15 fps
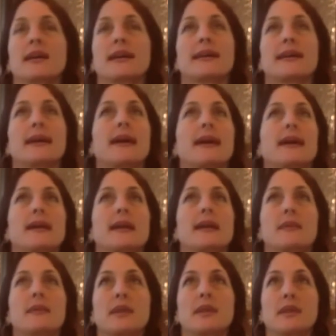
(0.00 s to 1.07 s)
God, how
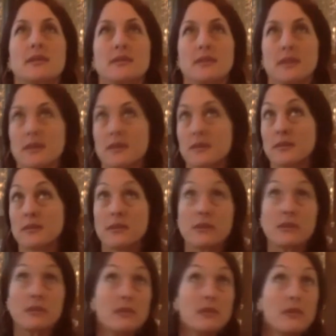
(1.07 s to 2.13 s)
many years ago?
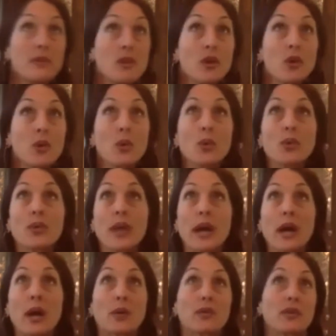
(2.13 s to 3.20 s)

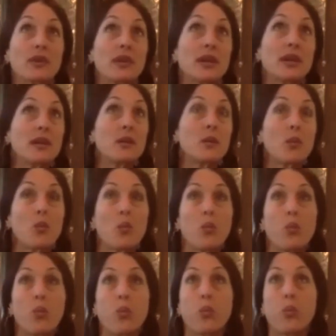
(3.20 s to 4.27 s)

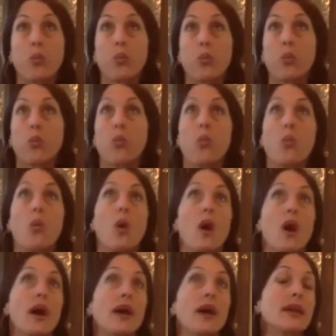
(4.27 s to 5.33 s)

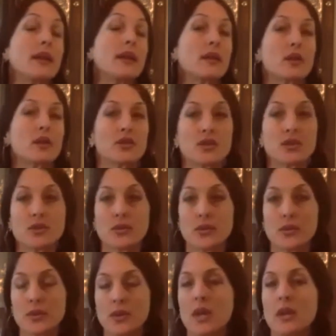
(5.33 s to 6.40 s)
2001 or two?
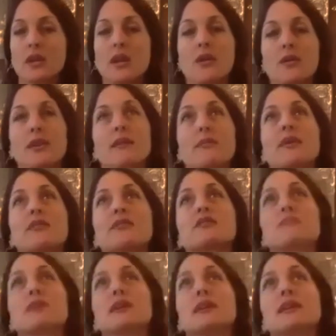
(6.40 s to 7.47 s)
No, that must
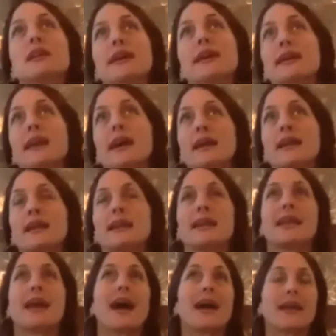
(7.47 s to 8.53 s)
have been like
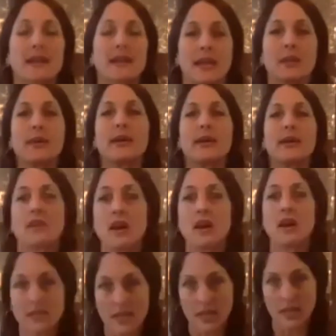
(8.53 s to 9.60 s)
99. Anyway,
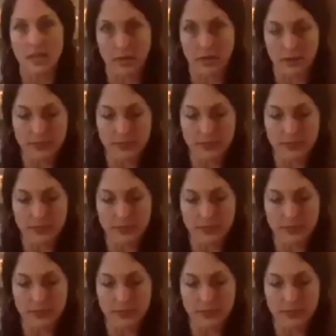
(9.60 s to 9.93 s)
long time ago.